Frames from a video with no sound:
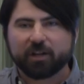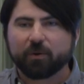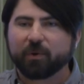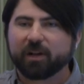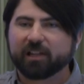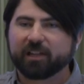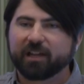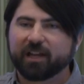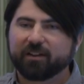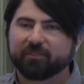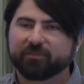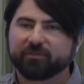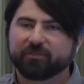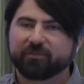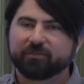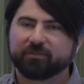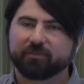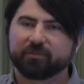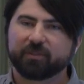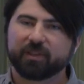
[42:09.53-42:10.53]
it well
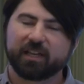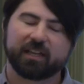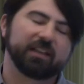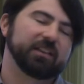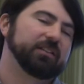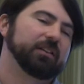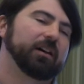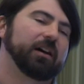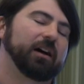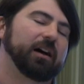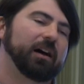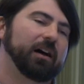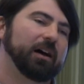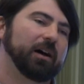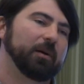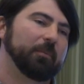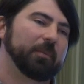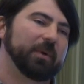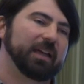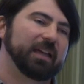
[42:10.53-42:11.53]
enough, and
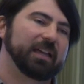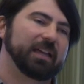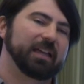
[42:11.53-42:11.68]
um,